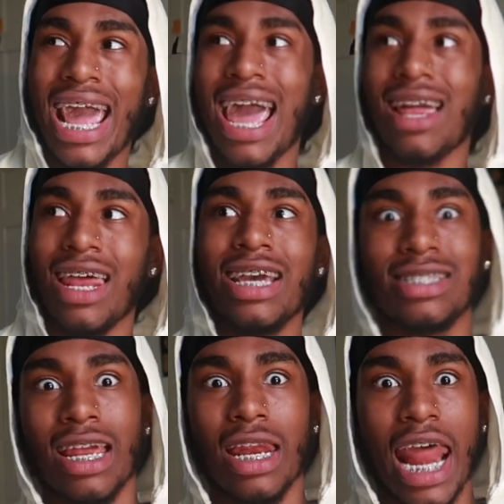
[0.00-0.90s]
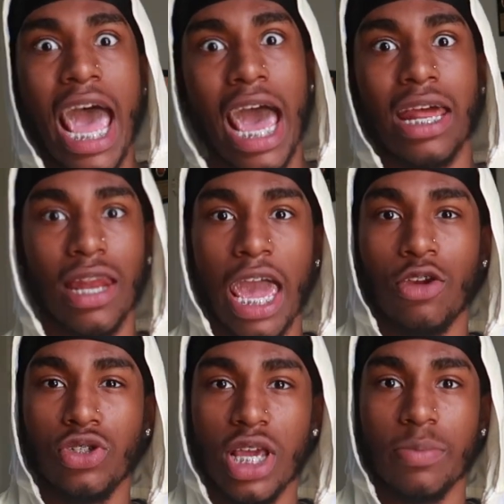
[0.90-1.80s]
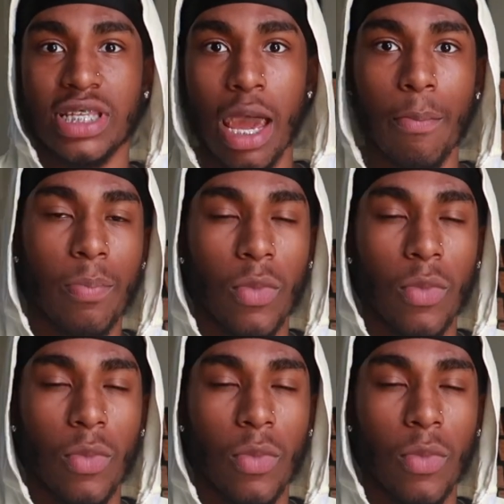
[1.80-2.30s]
I got class at nine. Like you see I'm saying?